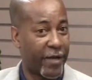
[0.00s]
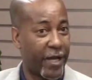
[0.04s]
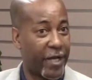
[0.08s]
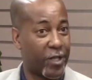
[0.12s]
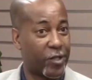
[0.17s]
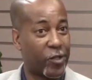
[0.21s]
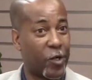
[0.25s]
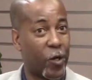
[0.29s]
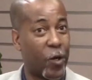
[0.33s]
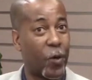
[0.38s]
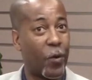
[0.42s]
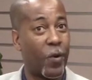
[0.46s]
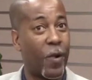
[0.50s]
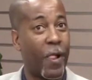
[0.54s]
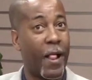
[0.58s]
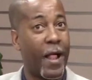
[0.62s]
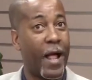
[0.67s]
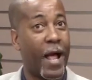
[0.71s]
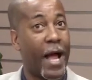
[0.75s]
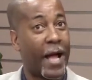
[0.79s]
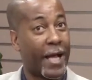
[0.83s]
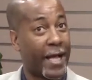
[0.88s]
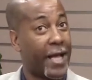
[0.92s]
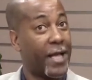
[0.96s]
kids. So
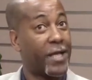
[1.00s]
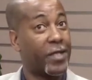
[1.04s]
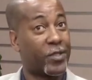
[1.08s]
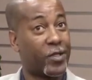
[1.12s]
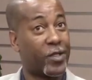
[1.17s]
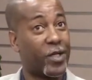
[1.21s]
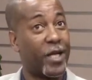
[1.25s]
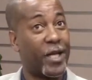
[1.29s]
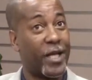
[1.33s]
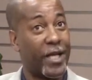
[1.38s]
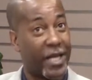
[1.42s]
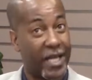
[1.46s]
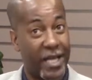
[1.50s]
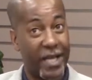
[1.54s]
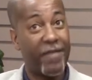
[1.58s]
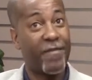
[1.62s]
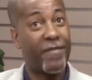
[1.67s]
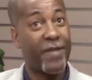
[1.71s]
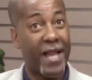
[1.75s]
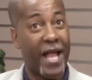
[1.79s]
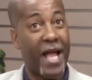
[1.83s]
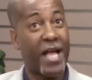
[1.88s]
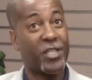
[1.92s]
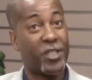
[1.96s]
I guess
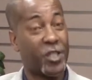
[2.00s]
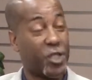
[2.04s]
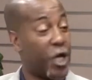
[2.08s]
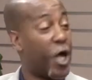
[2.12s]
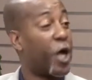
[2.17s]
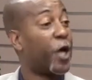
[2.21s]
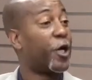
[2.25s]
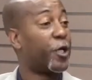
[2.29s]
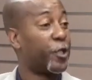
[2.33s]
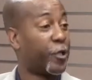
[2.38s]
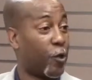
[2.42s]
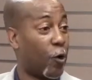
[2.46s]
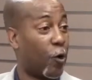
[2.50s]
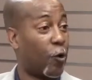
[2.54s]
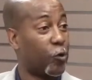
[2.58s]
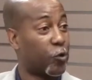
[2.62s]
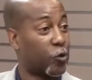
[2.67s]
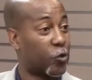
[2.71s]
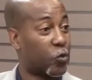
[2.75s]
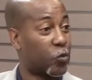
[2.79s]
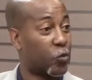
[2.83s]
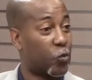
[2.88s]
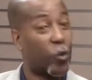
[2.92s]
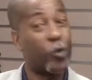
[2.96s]
even as young
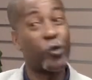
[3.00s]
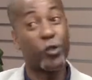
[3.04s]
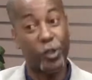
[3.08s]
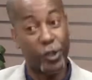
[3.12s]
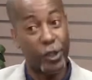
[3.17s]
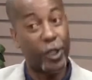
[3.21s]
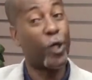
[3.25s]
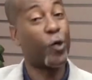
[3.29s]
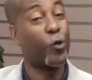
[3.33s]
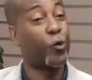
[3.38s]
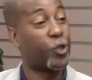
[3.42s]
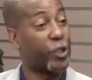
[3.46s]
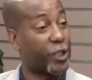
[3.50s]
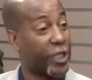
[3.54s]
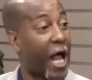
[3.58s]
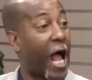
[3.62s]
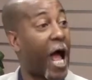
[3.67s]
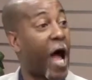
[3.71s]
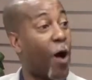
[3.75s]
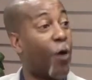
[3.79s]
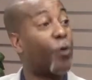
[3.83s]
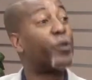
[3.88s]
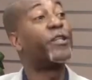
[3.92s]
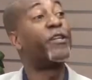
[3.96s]
adults, we're still
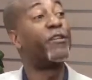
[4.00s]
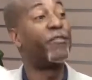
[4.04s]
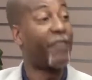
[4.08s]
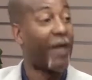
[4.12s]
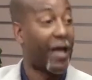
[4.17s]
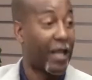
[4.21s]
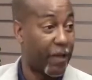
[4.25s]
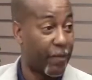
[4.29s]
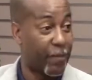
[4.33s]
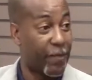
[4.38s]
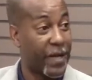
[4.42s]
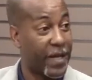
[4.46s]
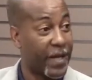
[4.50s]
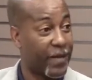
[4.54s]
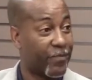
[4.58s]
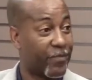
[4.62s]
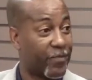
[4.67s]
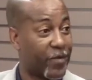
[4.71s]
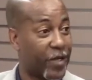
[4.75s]
child developing.